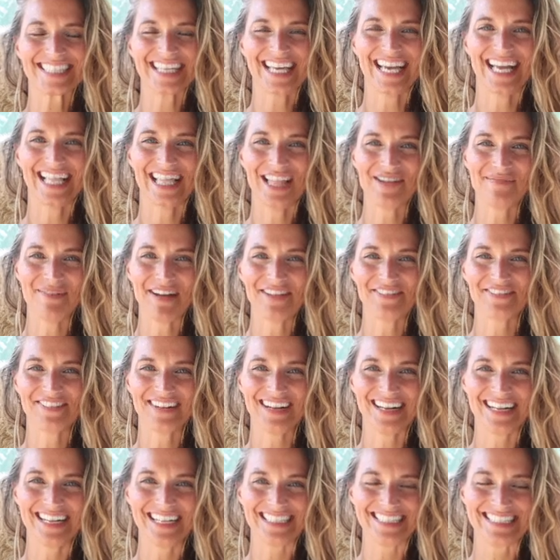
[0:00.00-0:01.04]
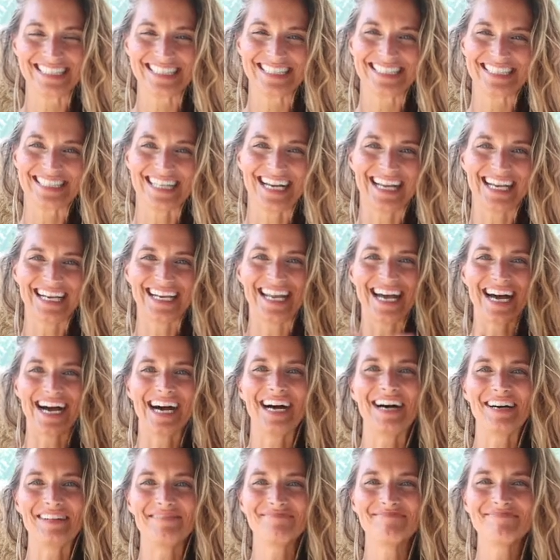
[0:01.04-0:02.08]
Hello my friends, Sat
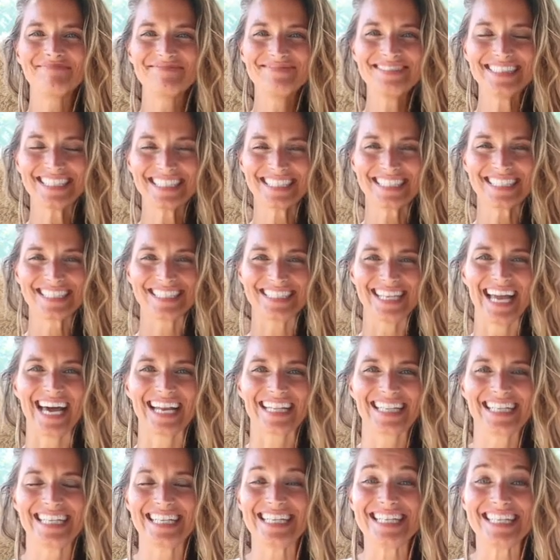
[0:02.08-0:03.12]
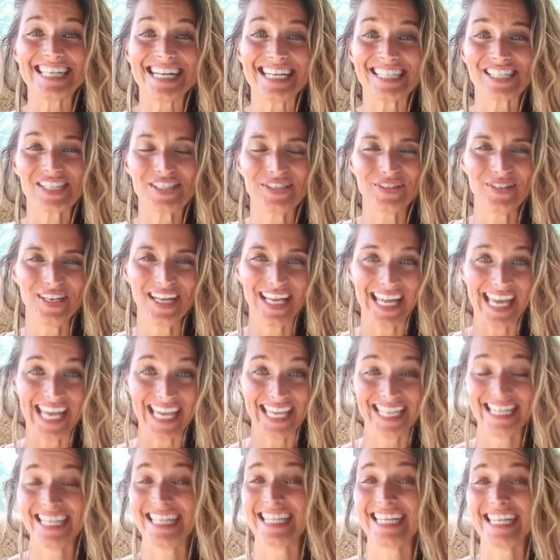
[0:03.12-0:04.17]
Nam. This is Natalie Adele tuning
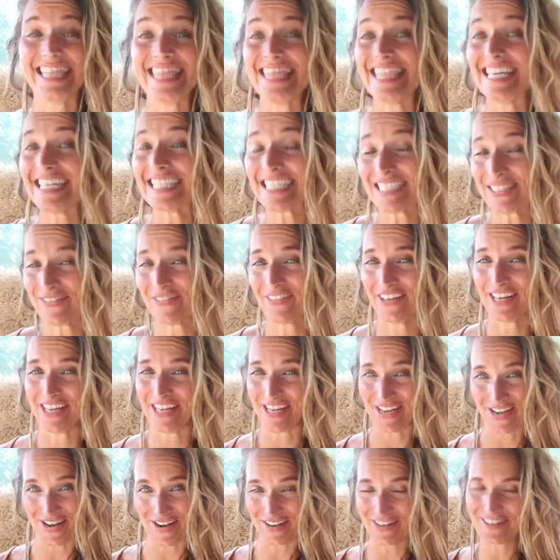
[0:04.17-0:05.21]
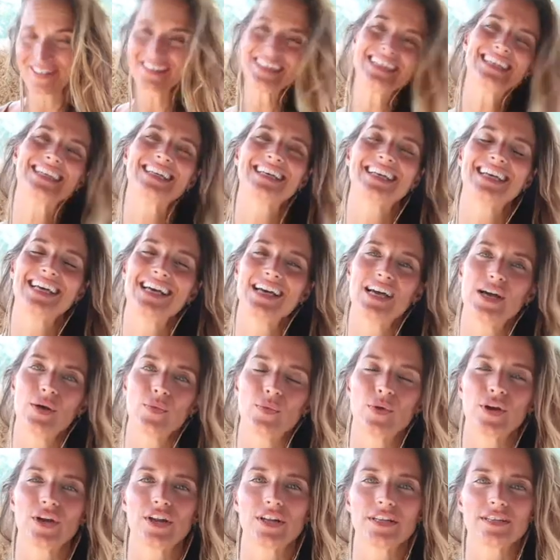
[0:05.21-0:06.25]
in, and in this video
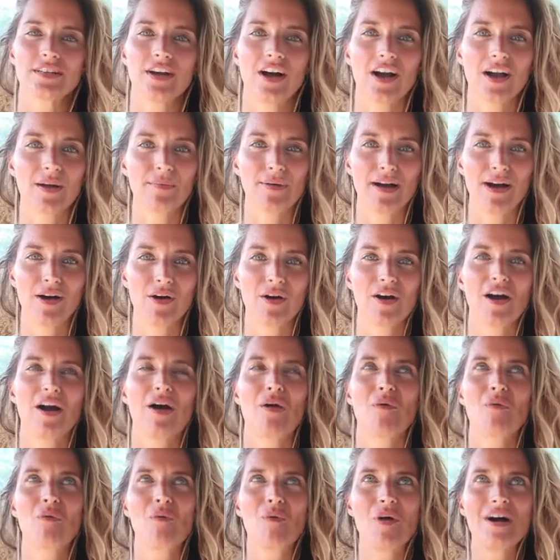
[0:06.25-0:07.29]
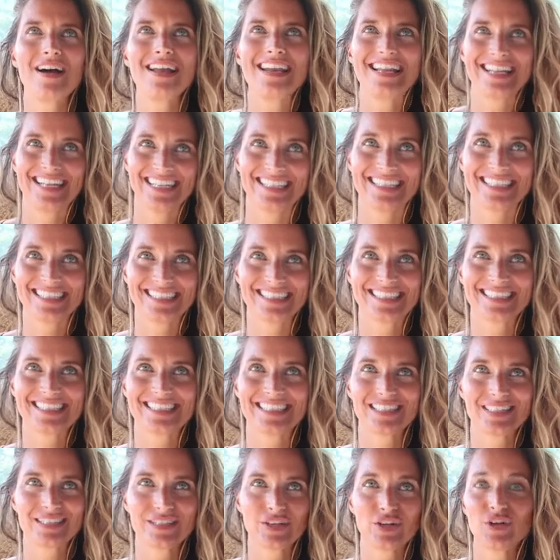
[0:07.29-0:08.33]
we're going to talk about what is
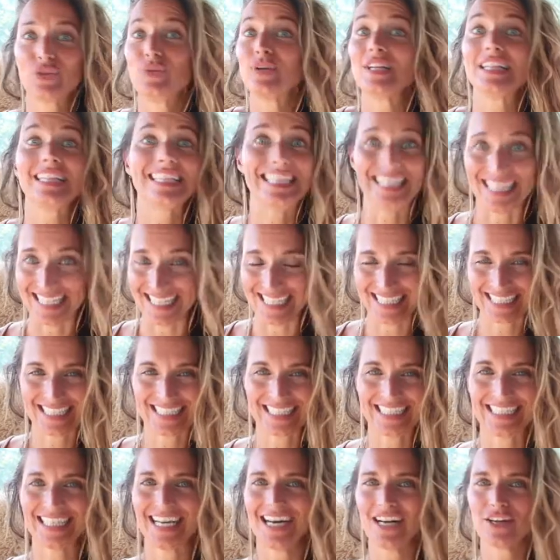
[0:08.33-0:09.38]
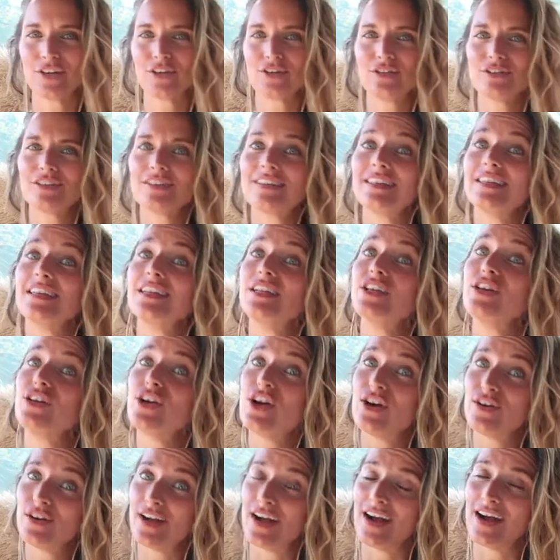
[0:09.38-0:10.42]
Kundalini. Not Kundalini
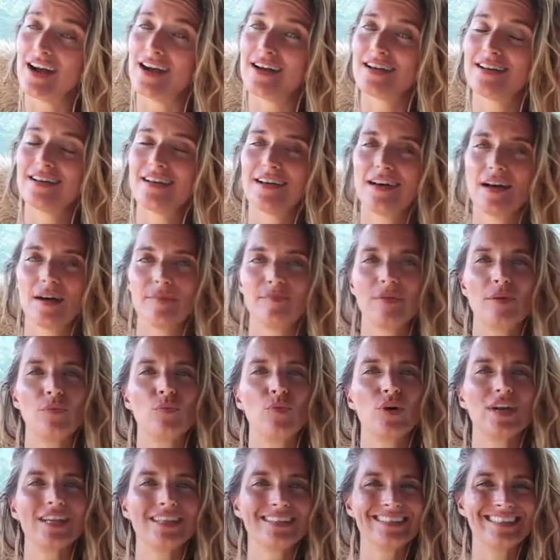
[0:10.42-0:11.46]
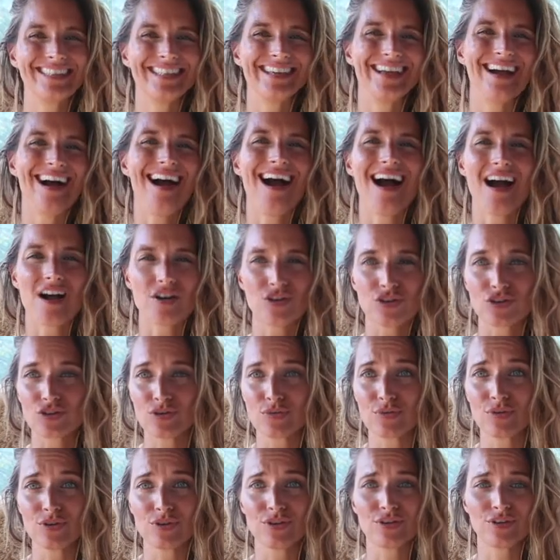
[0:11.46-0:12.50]
Yoga, but what is the
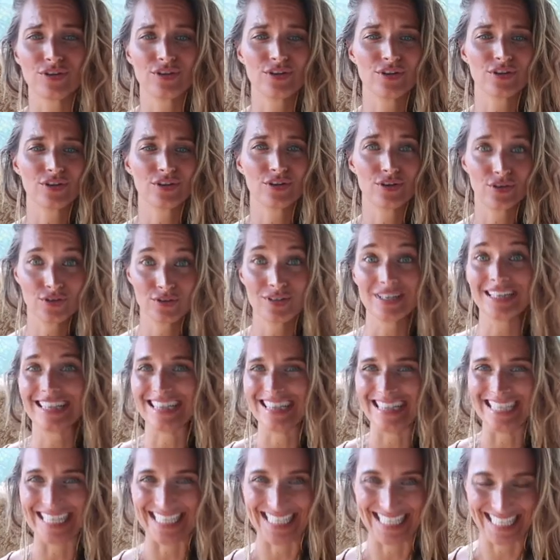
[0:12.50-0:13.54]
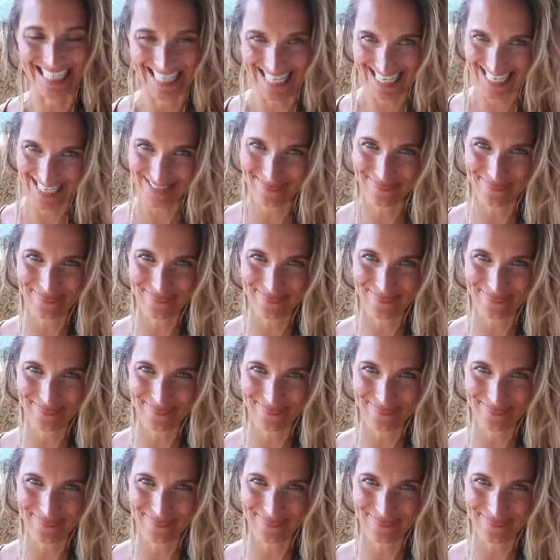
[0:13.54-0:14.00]
actual Kundalini.